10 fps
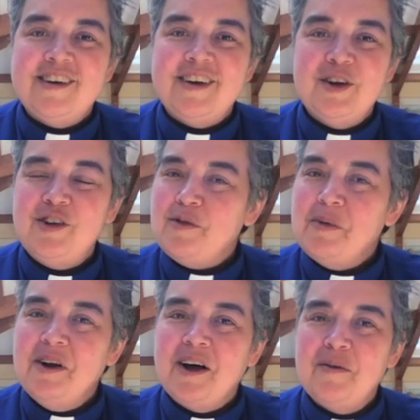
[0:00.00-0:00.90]
We just may
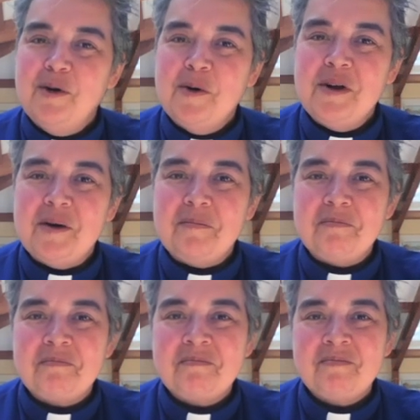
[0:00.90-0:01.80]
not have known it.
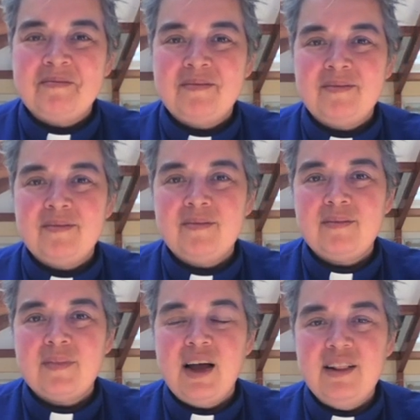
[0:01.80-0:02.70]

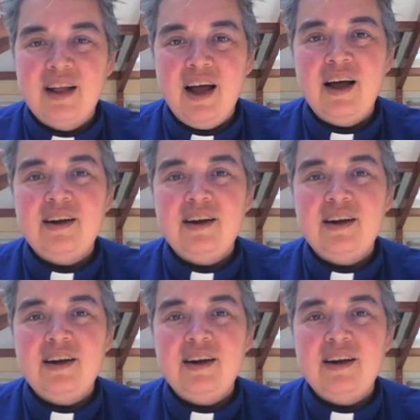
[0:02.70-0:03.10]
And that